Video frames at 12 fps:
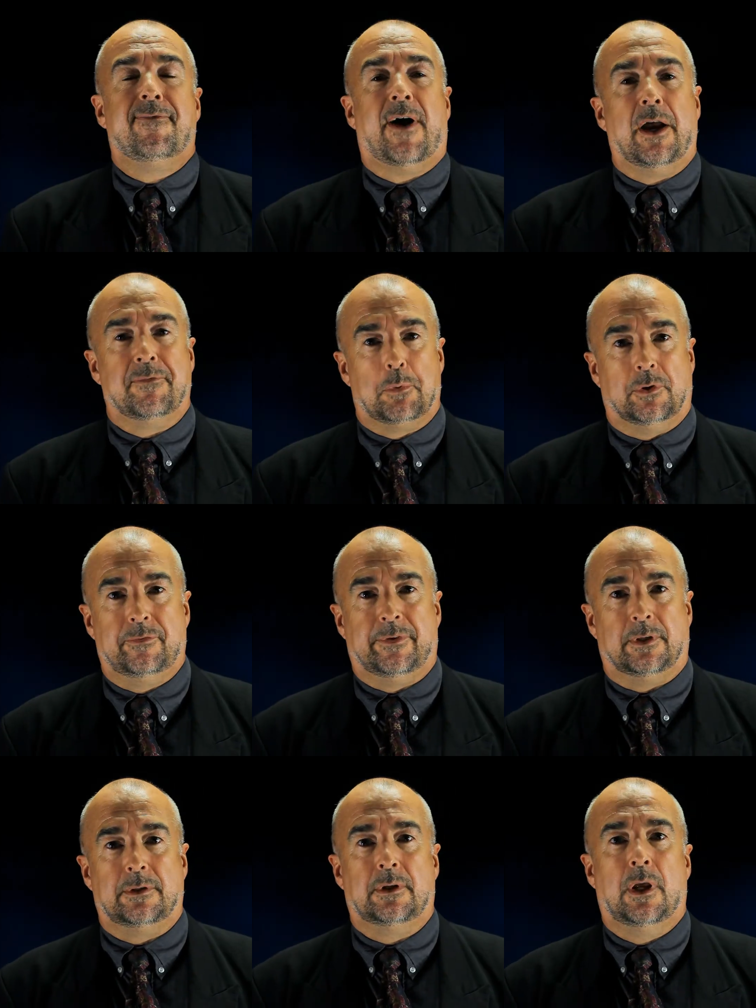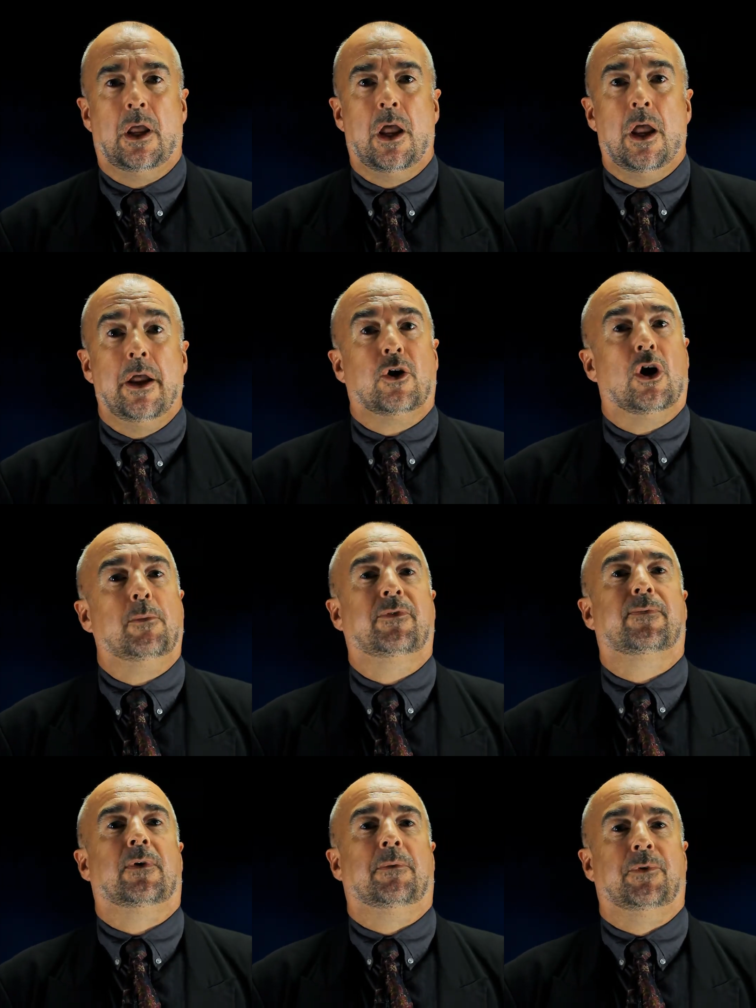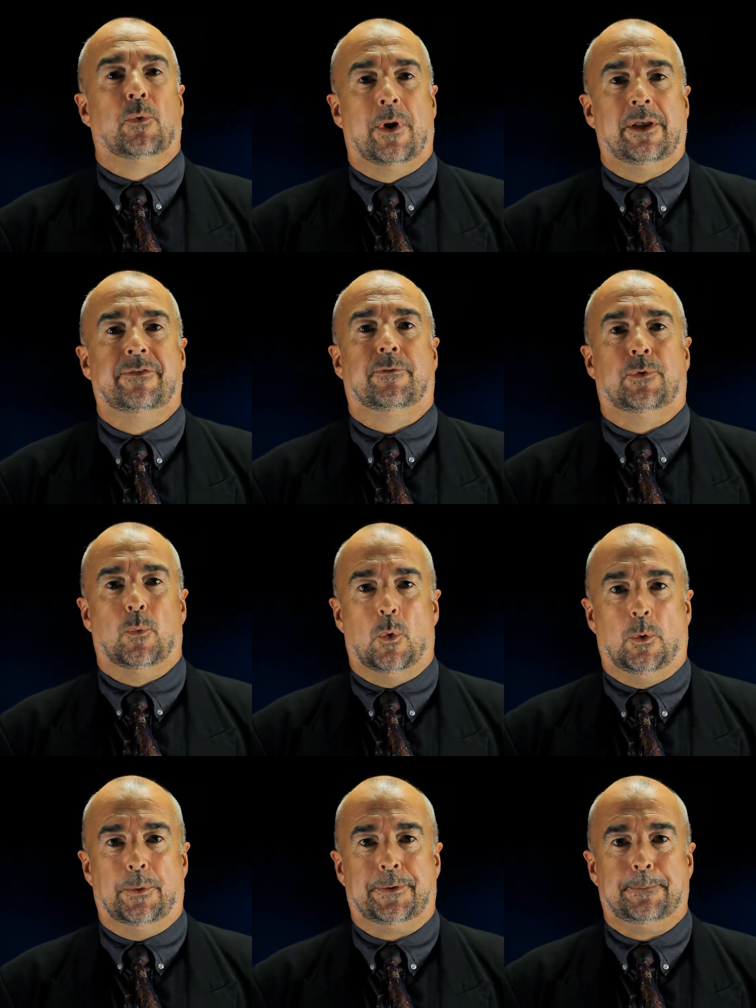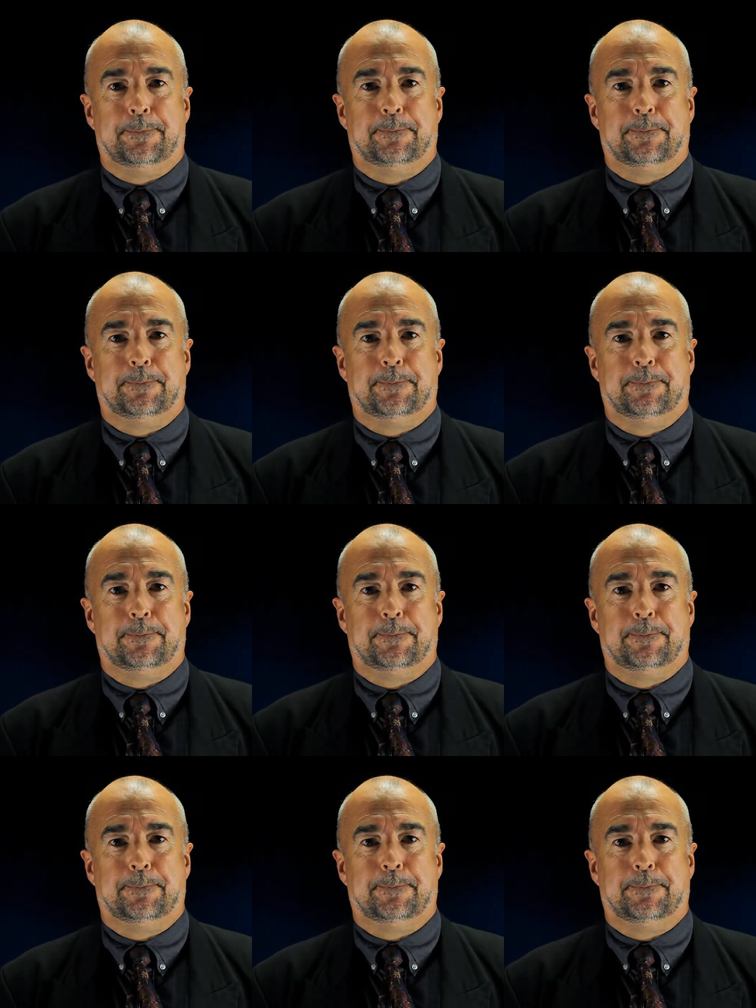5% comes from the rest of the world.